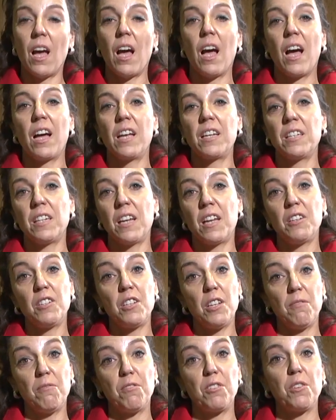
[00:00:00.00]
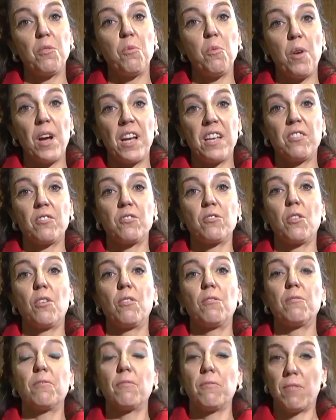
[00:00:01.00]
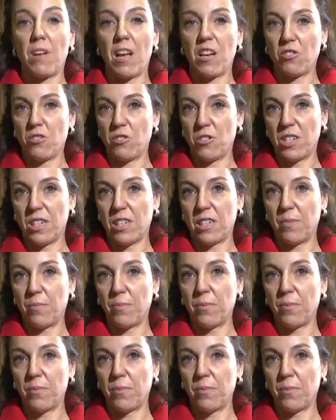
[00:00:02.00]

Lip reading: and different ways of functioning.